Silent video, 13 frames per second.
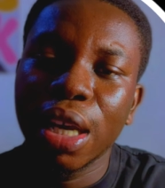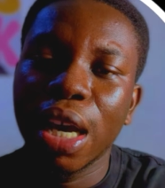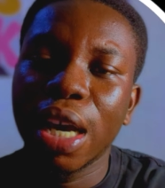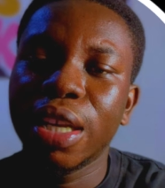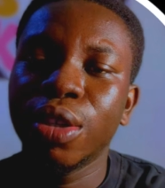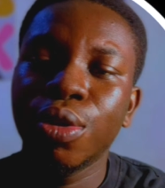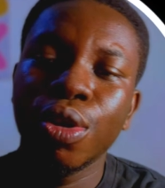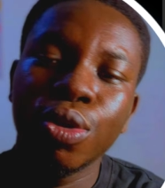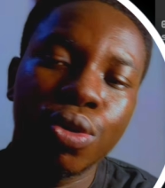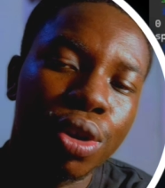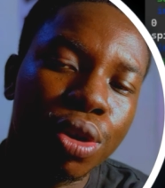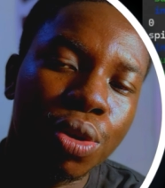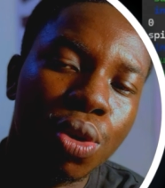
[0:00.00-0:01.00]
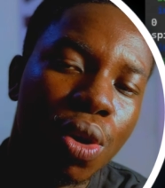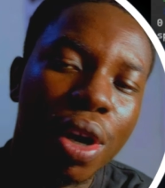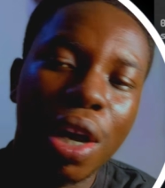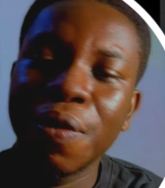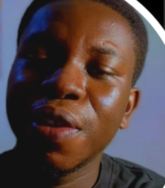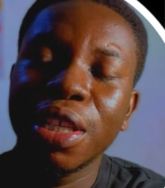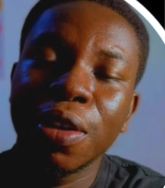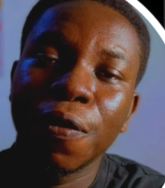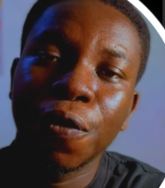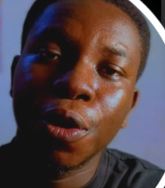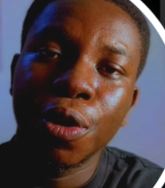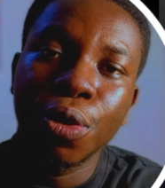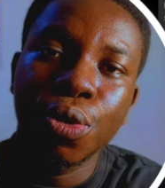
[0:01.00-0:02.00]
and it's going to install everything
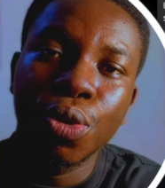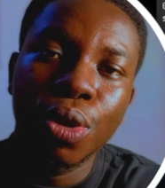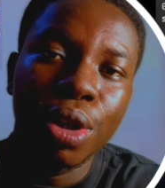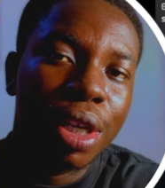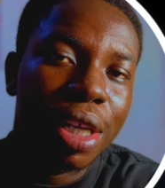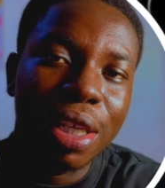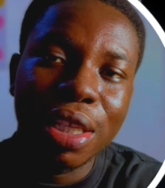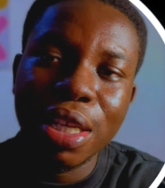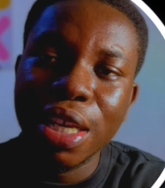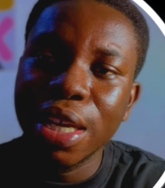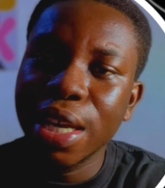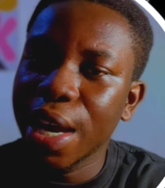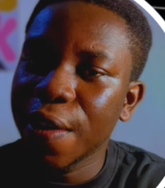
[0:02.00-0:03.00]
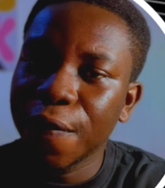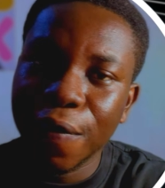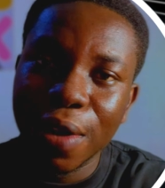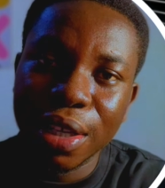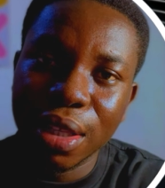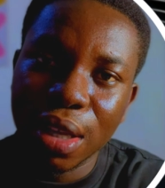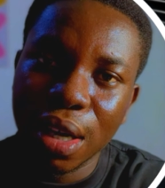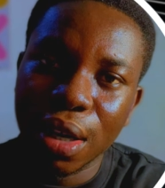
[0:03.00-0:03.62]
for you easily and faster.